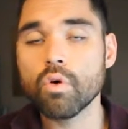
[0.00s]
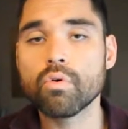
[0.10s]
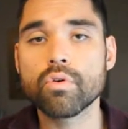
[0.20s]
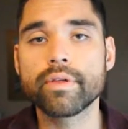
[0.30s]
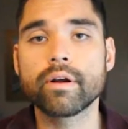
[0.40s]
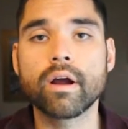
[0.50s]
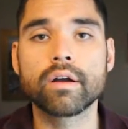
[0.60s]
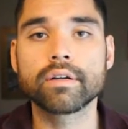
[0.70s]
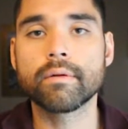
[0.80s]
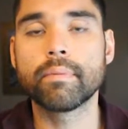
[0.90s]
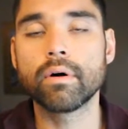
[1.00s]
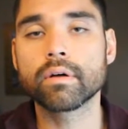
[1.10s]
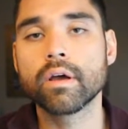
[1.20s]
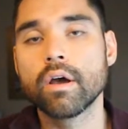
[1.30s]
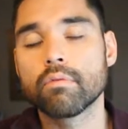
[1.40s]
Or they're on a
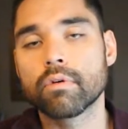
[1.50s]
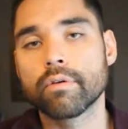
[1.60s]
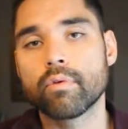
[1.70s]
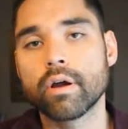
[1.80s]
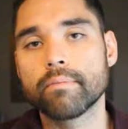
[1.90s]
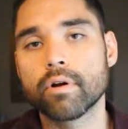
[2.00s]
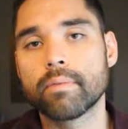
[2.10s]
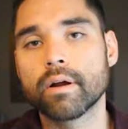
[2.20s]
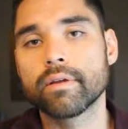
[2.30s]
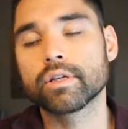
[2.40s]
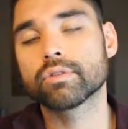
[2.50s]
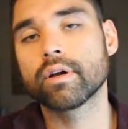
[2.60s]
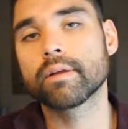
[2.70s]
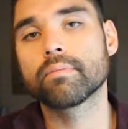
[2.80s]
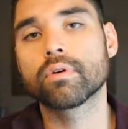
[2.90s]
bulk whereby they're
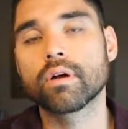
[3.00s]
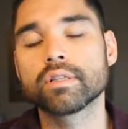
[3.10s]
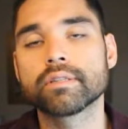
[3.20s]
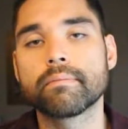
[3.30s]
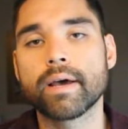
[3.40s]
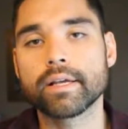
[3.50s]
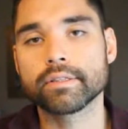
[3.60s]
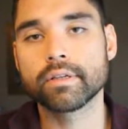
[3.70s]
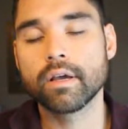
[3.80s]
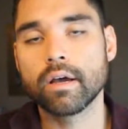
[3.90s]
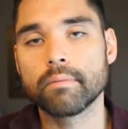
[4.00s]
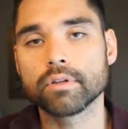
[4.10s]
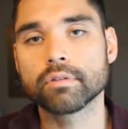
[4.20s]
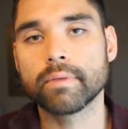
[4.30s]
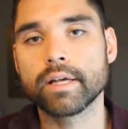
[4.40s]
trying to put on some
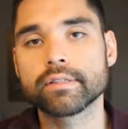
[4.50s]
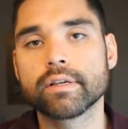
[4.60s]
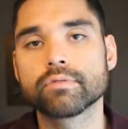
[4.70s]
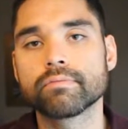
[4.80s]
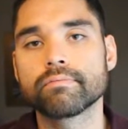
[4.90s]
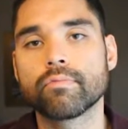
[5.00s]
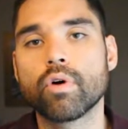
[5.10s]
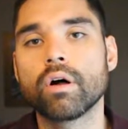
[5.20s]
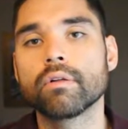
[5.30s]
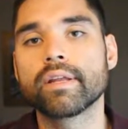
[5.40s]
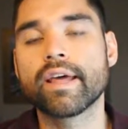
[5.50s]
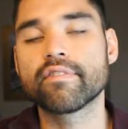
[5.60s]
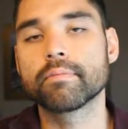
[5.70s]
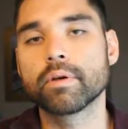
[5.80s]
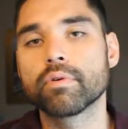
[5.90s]
muscle mass, as well,
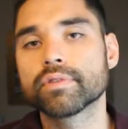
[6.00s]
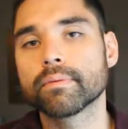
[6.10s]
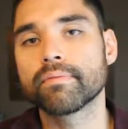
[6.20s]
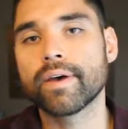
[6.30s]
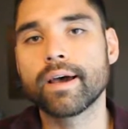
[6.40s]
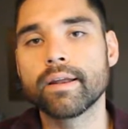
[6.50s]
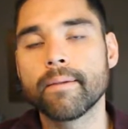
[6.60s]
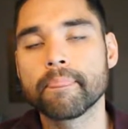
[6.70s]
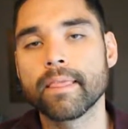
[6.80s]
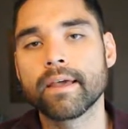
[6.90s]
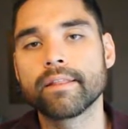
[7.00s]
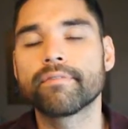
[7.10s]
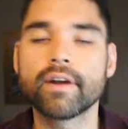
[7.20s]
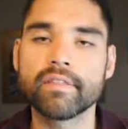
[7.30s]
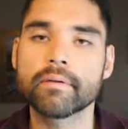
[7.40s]
inevitably with some fat. And the
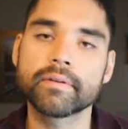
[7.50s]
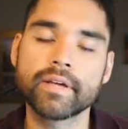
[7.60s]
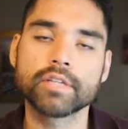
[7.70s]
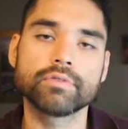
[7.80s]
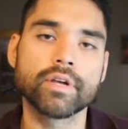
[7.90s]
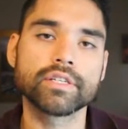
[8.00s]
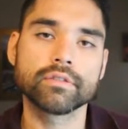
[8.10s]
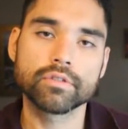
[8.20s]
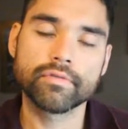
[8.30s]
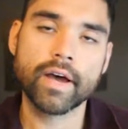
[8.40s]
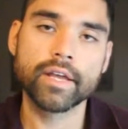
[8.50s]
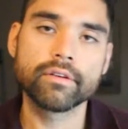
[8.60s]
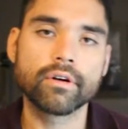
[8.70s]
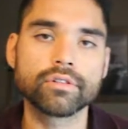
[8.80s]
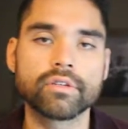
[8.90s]
funny thing about that is when you actually lose fat,
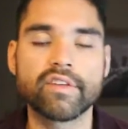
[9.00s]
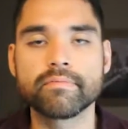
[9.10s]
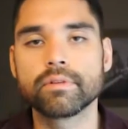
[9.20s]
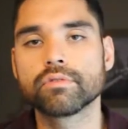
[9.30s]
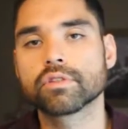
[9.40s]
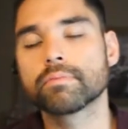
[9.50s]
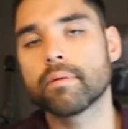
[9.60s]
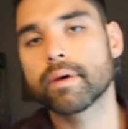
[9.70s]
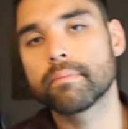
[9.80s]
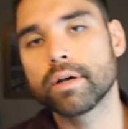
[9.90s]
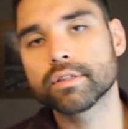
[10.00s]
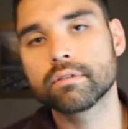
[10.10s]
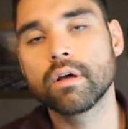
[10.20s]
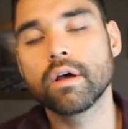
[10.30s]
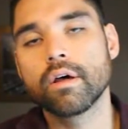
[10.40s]
you also inevitably lose a small amount of
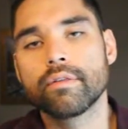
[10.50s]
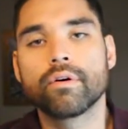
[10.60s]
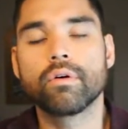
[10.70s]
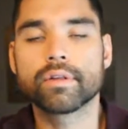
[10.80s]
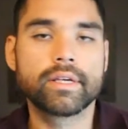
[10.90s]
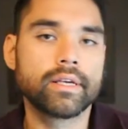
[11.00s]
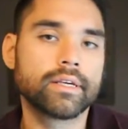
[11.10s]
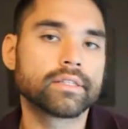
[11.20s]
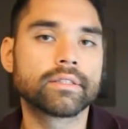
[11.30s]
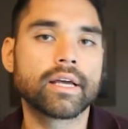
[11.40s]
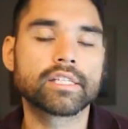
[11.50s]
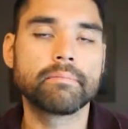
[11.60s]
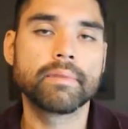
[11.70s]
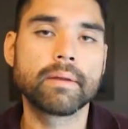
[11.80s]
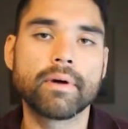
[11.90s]
muscle. The whole key is to
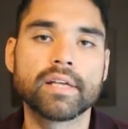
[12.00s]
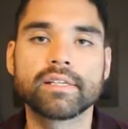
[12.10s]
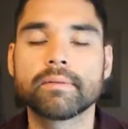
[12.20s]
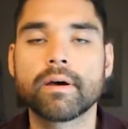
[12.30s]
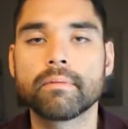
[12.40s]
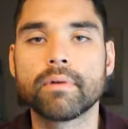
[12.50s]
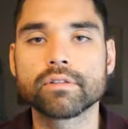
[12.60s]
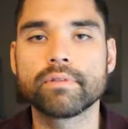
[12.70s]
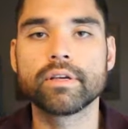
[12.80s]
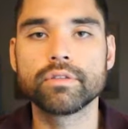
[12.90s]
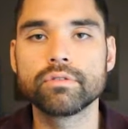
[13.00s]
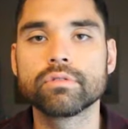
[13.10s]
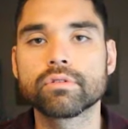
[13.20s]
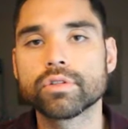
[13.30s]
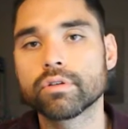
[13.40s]
actually minimizing the amount of muscle that you do
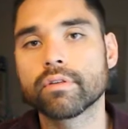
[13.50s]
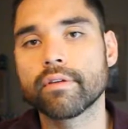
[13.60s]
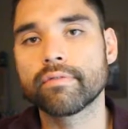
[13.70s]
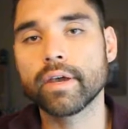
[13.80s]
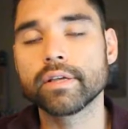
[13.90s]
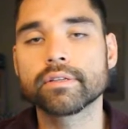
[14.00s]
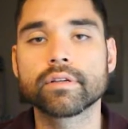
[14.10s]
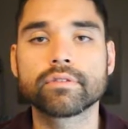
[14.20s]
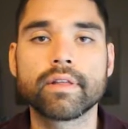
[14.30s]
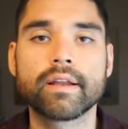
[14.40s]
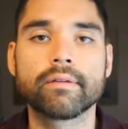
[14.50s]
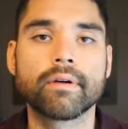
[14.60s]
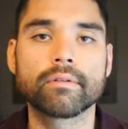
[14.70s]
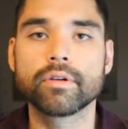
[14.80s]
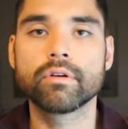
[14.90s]
lose during that phase, so that
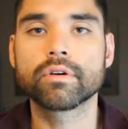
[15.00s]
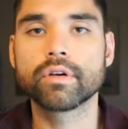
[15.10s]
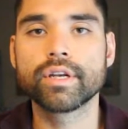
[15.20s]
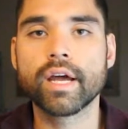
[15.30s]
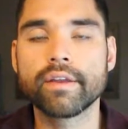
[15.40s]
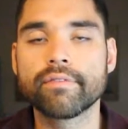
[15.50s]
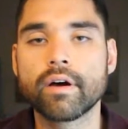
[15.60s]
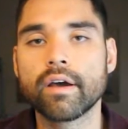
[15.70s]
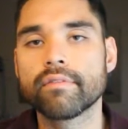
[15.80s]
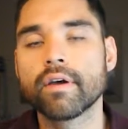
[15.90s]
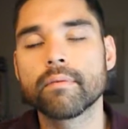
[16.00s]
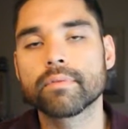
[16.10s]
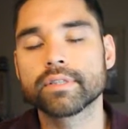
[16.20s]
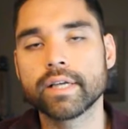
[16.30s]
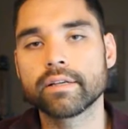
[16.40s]
a good
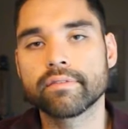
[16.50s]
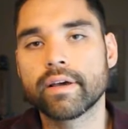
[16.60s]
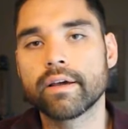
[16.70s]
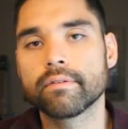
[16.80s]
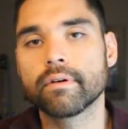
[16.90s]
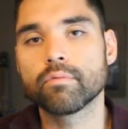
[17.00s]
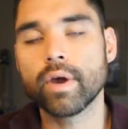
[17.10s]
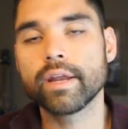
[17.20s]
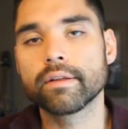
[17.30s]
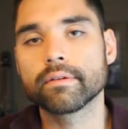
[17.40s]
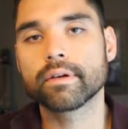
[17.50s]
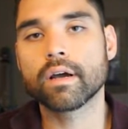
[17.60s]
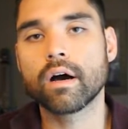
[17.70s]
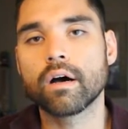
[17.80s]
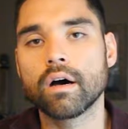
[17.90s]
95% of that weight
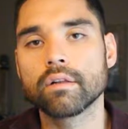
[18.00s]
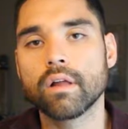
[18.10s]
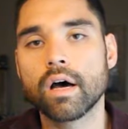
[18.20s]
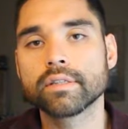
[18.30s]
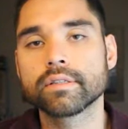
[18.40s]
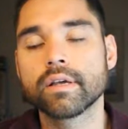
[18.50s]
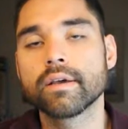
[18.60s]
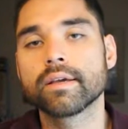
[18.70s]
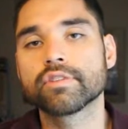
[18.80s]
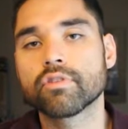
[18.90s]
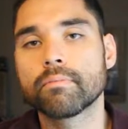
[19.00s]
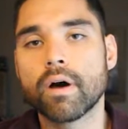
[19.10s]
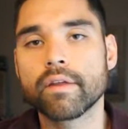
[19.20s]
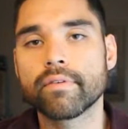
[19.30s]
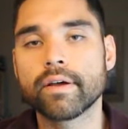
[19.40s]
loss is from
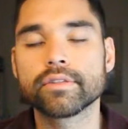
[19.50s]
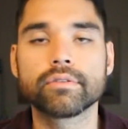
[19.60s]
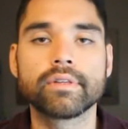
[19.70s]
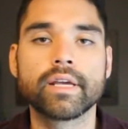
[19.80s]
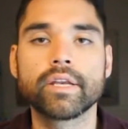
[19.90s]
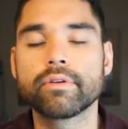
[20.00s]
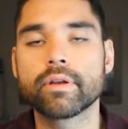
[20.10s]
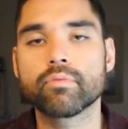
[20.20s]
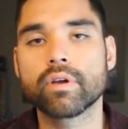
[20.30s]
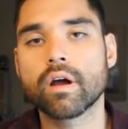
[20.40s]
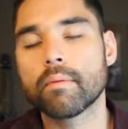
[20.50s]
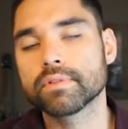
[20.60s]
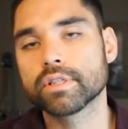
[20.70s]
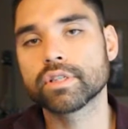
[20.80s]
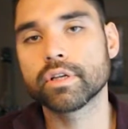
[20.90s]
body fat. So in the end, you end up
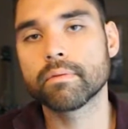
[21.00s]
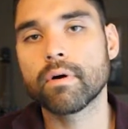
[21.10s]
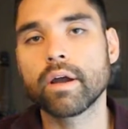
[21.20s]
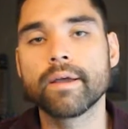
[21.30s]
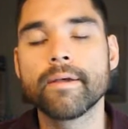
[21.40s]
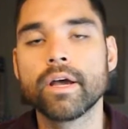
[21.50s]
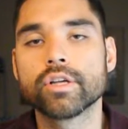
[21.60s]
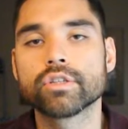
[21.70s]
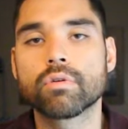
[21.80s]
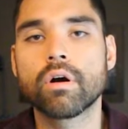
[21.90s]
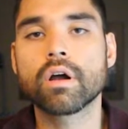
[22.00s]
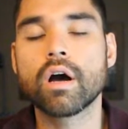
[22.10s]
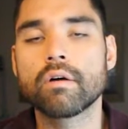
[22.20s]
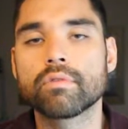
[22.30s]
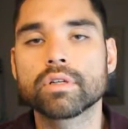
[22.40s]
recompositioning your body. So
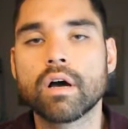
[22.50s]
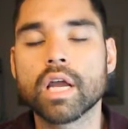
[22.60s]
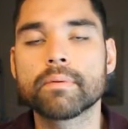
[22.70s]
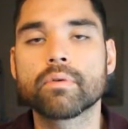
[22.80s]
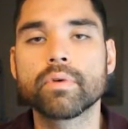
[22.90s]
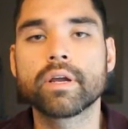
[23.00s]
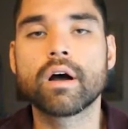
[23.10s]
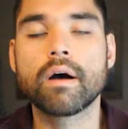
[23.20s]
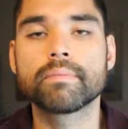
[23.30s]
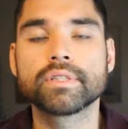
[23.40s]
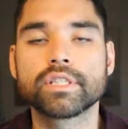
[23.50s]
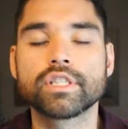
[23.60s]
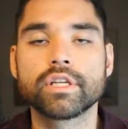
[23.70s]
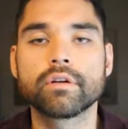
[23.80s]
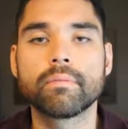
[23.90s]
we're talking about
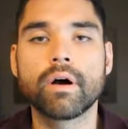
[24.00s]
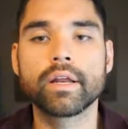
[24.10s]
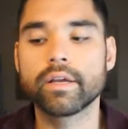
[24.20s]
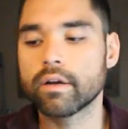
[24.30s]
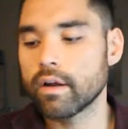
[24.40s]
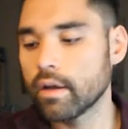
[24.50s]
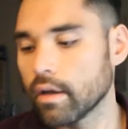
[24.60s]
recompositioning your body here,